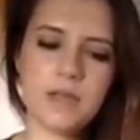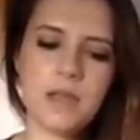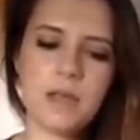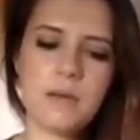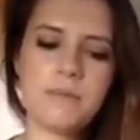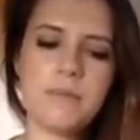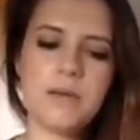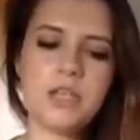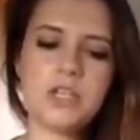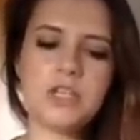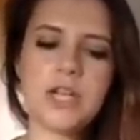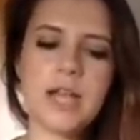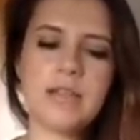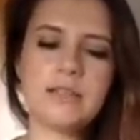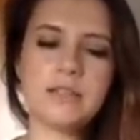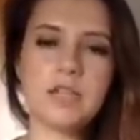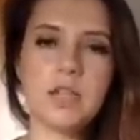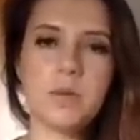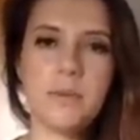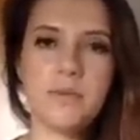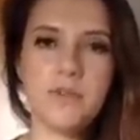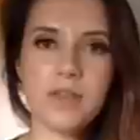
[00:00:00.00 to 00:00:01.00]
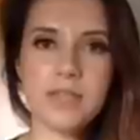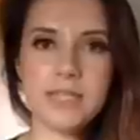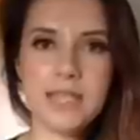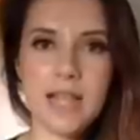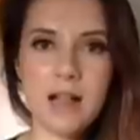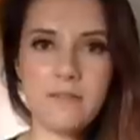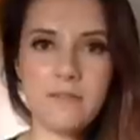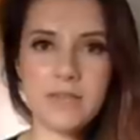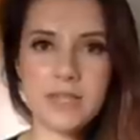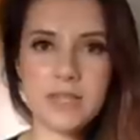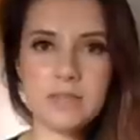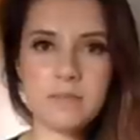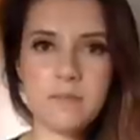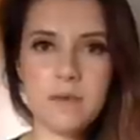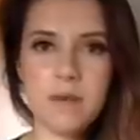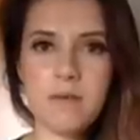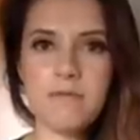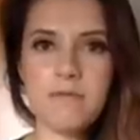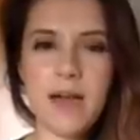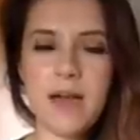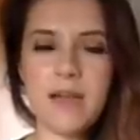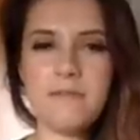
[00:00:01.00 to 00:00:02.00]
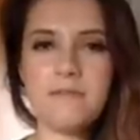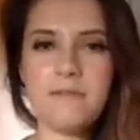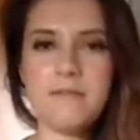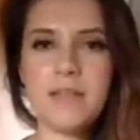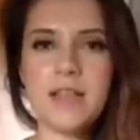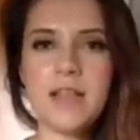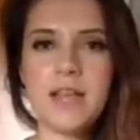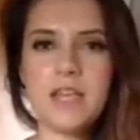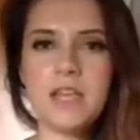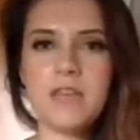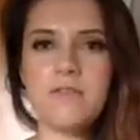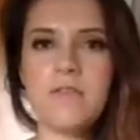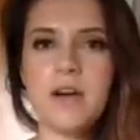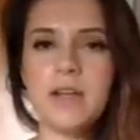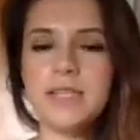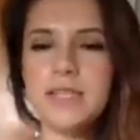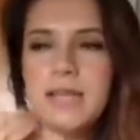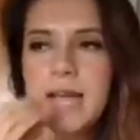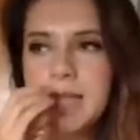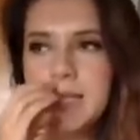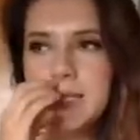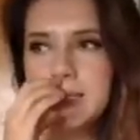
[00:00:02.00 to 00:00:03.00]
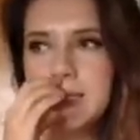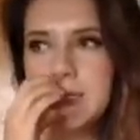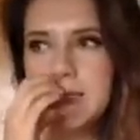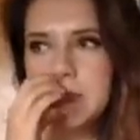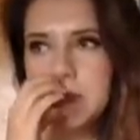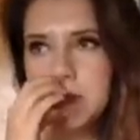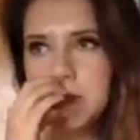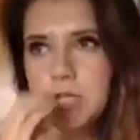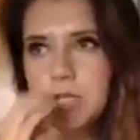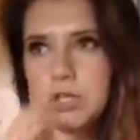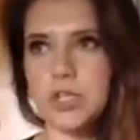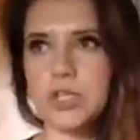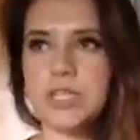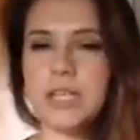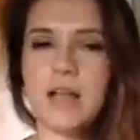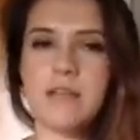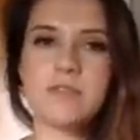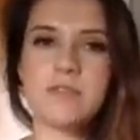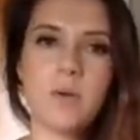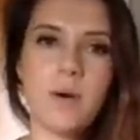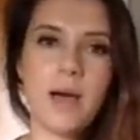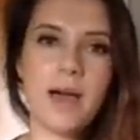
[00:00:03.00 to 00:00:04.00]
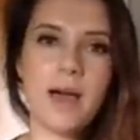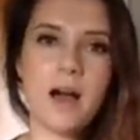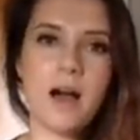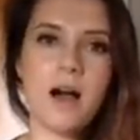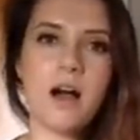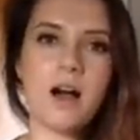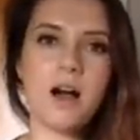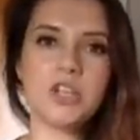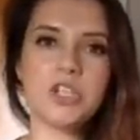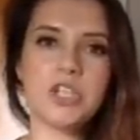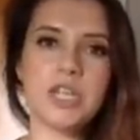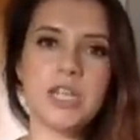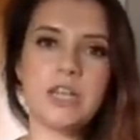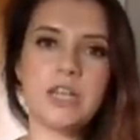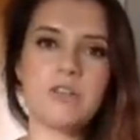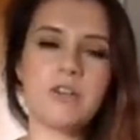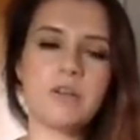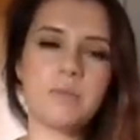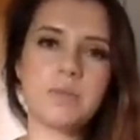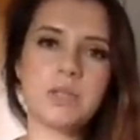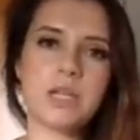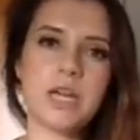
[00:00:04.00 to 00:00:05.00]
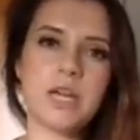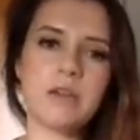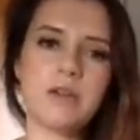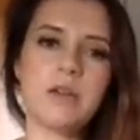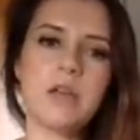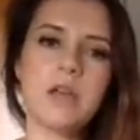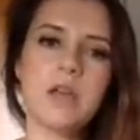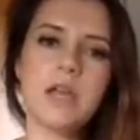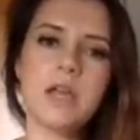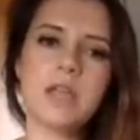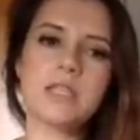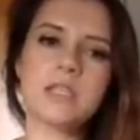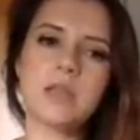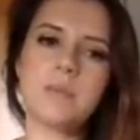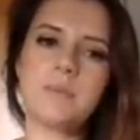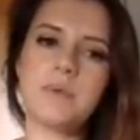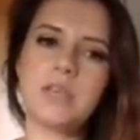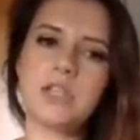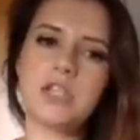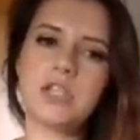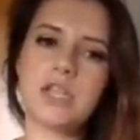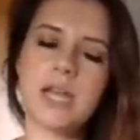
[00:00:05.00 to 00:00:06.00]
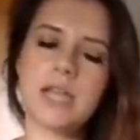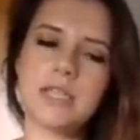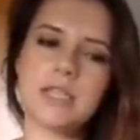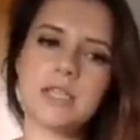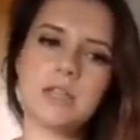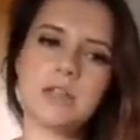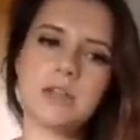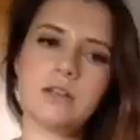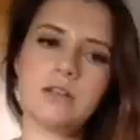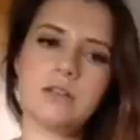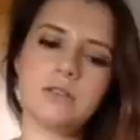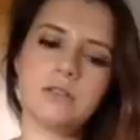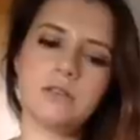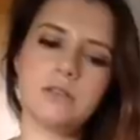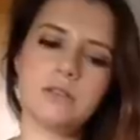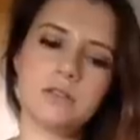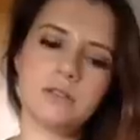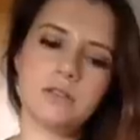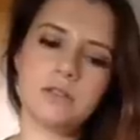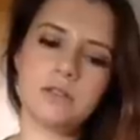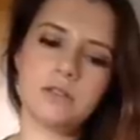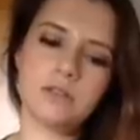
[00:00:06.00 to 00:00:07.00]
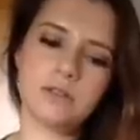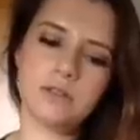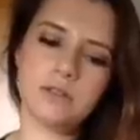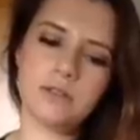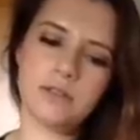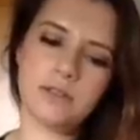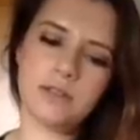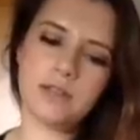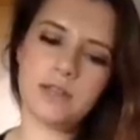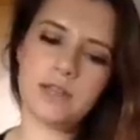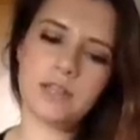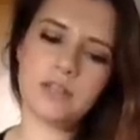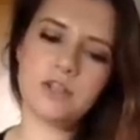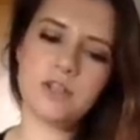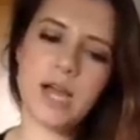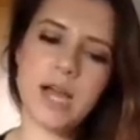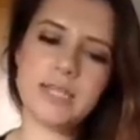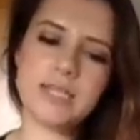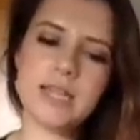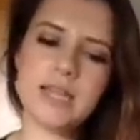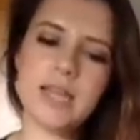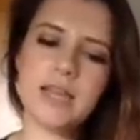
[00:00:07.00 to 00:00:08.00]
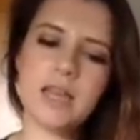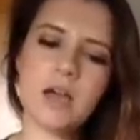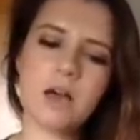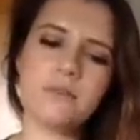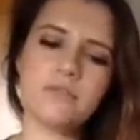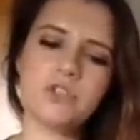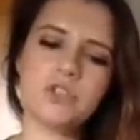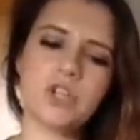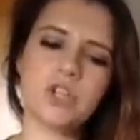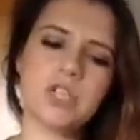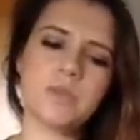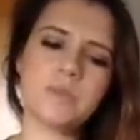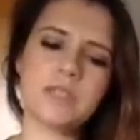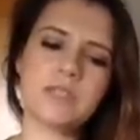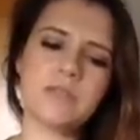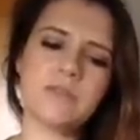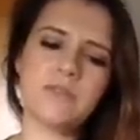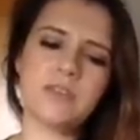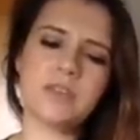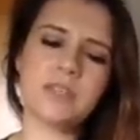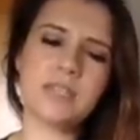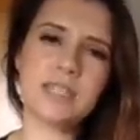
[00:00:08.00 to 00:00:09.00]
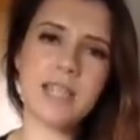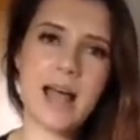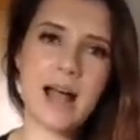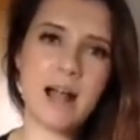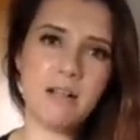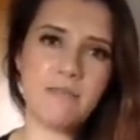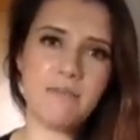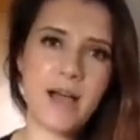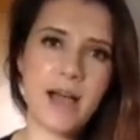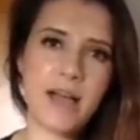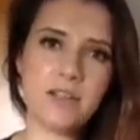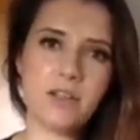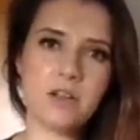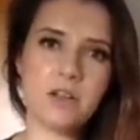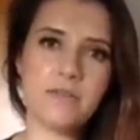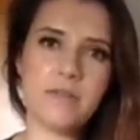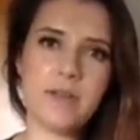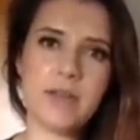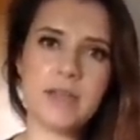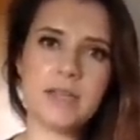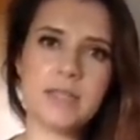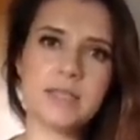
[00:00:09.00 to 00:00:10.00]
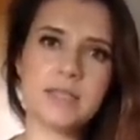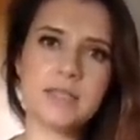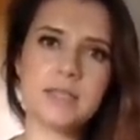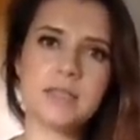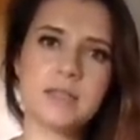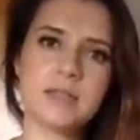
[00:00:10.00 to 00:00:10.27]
Be gentle with yourself this month. I feel like you've got a tendency to judge yourselves quite harshly, group two. So be gentle. Try to let go of judgments of yourself and others.